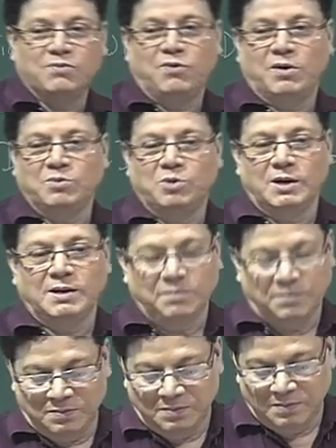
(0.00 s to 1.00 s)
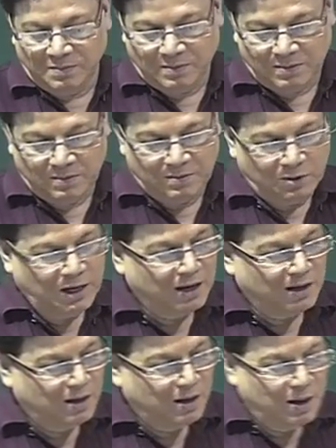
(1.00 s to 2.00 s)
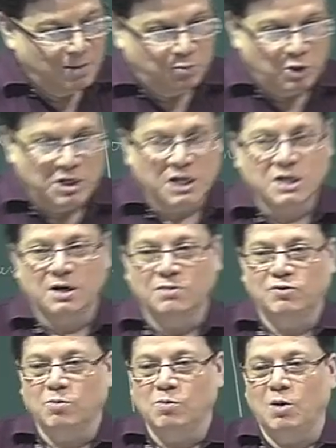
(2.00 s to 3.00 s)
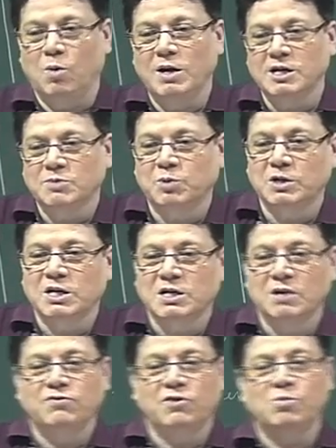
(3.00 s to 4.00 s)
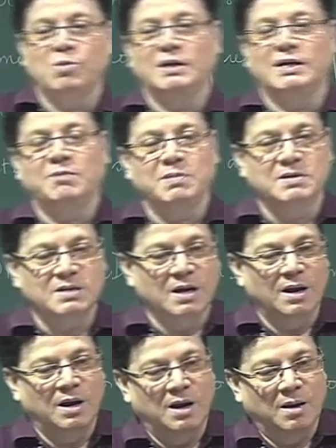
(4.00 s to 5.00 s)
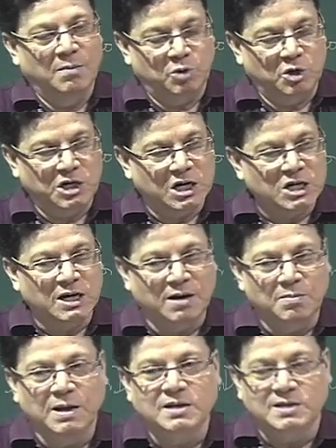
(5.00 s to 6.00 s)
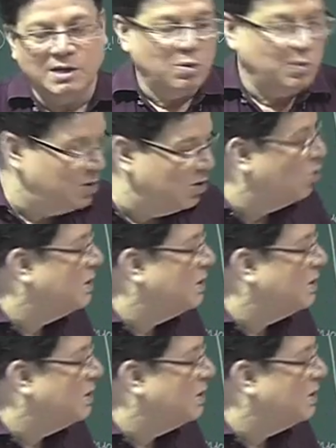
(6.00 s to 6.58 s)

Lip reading: formula. Okay. Projection formula. What is projection formula? That means projection means, you know